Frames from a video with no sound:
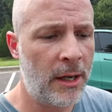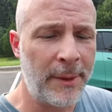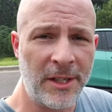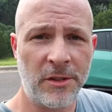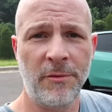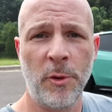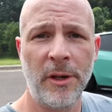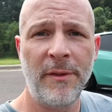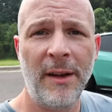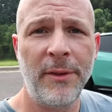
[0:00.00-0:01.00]
I'm asking
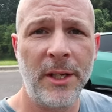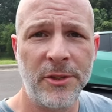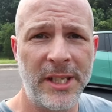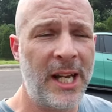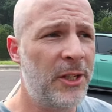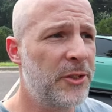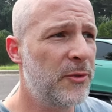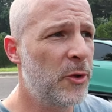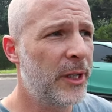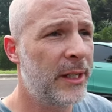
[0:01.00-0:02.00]
$45,000
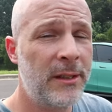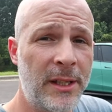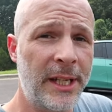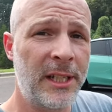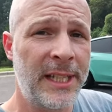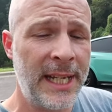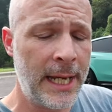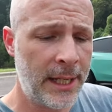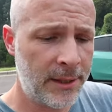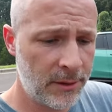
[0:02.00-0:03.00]
for it, title in hand.